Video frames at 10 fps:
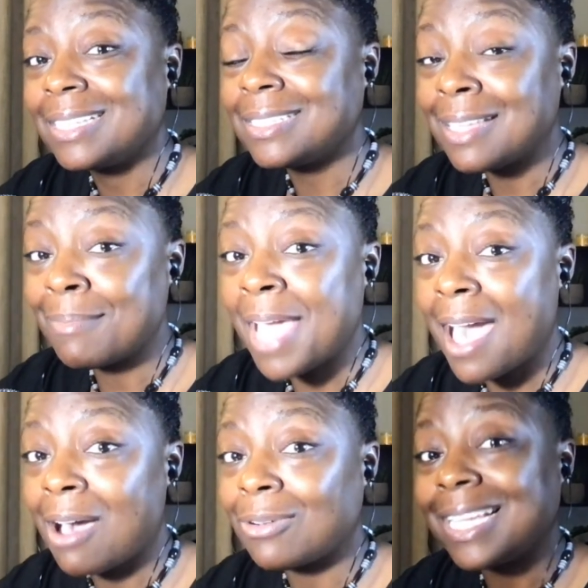
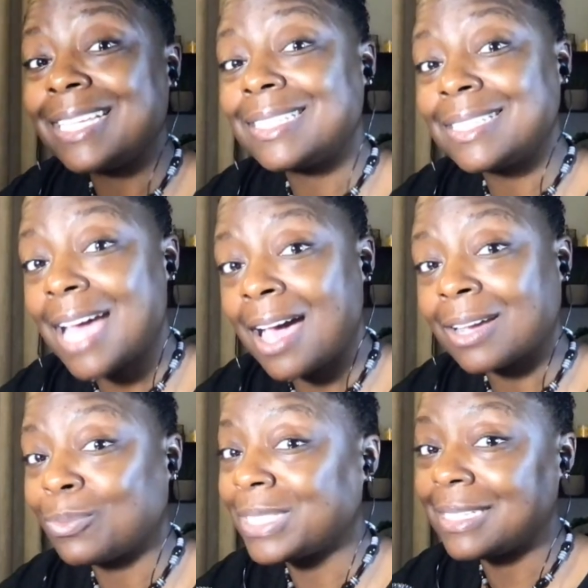Somehow, his
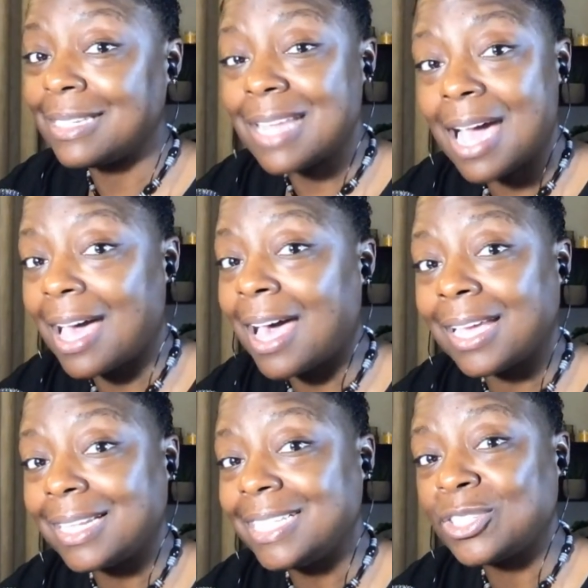stock was not
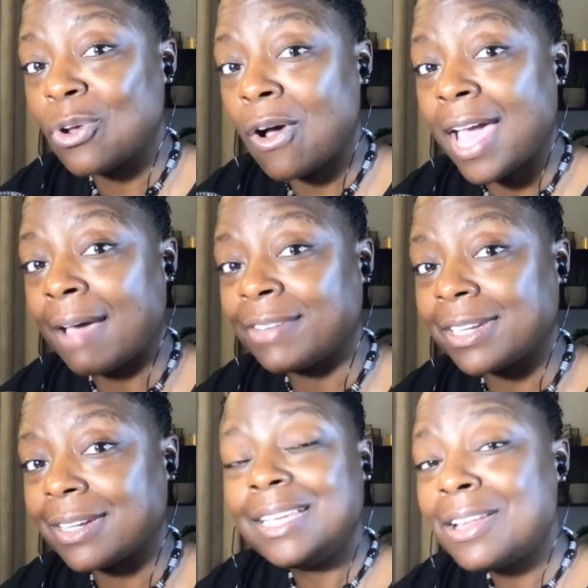highly sought
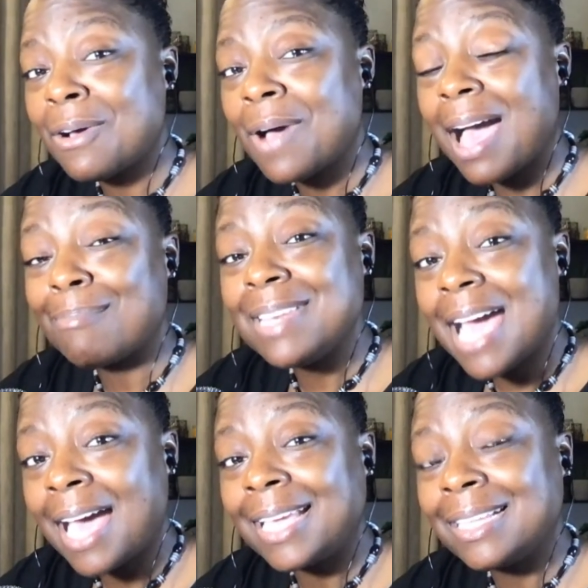after. You know, I'm
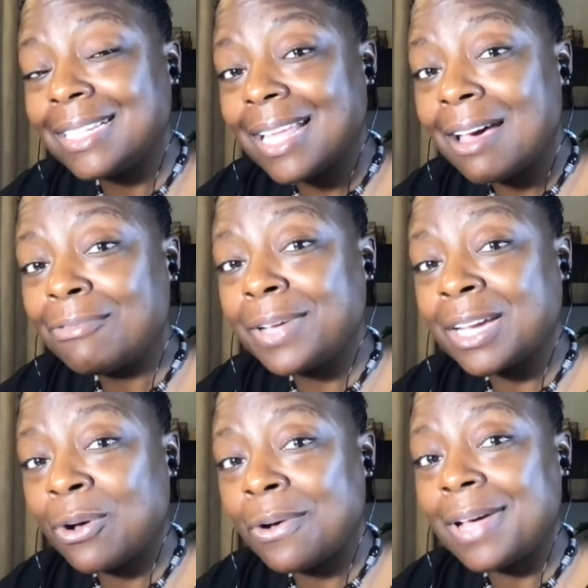not in love
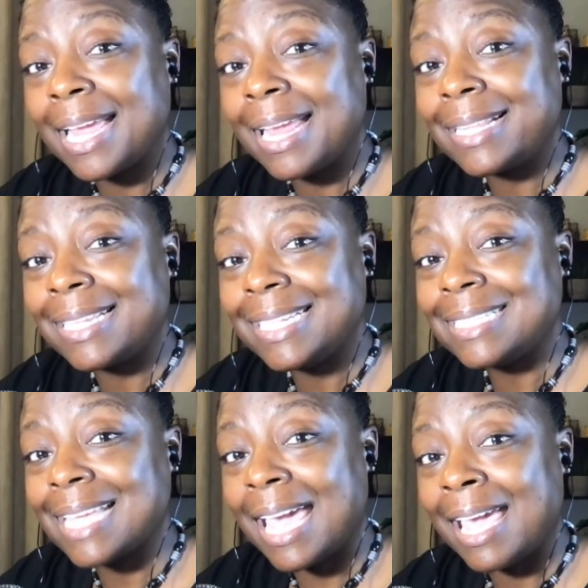with Cole
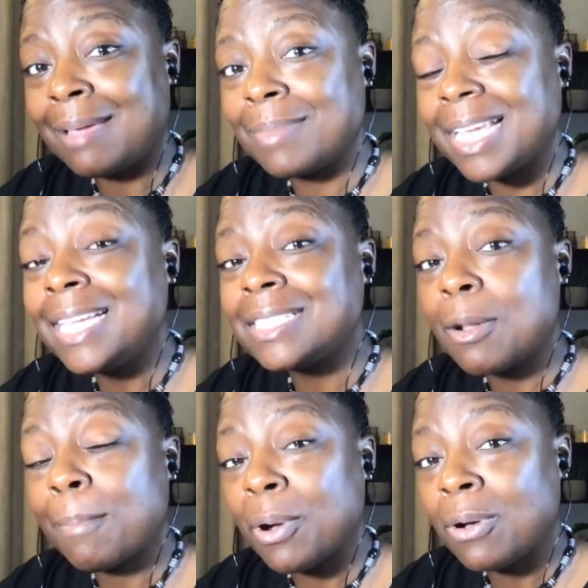Anthony's game. He's
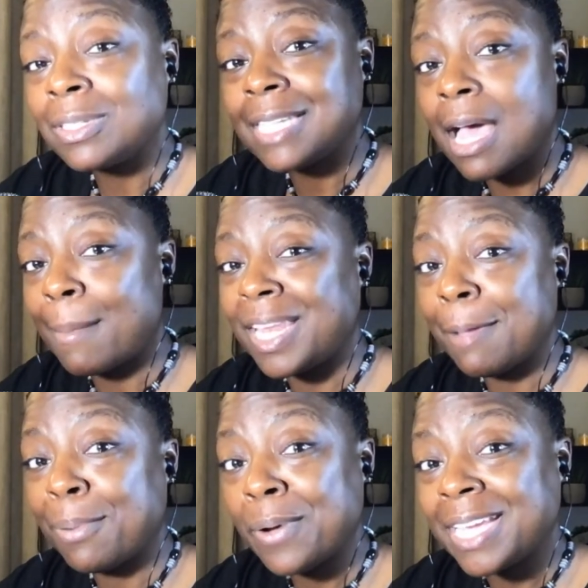a
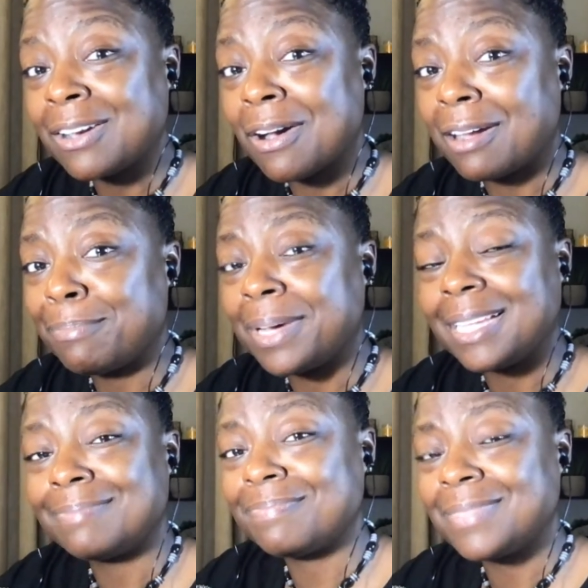ball-dominant point guard,
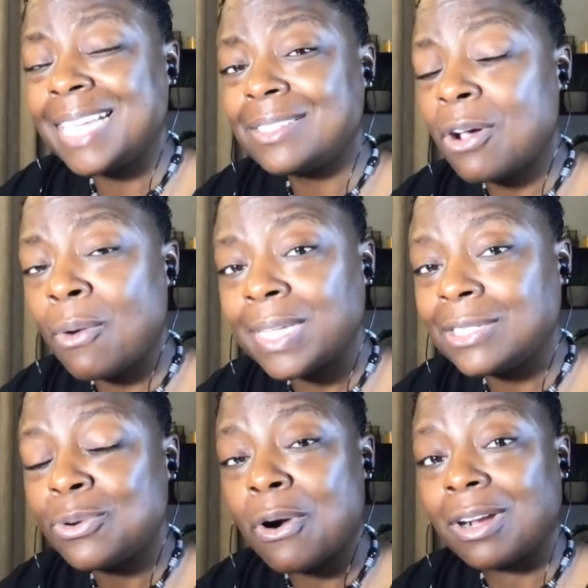but he's going
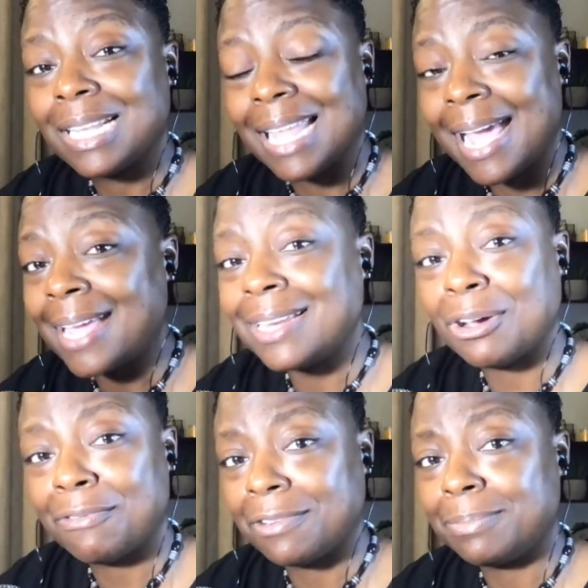to
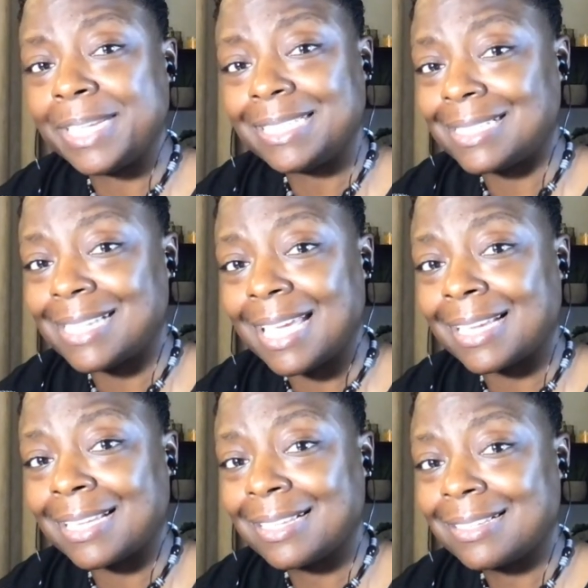Orlando for Pete's sake.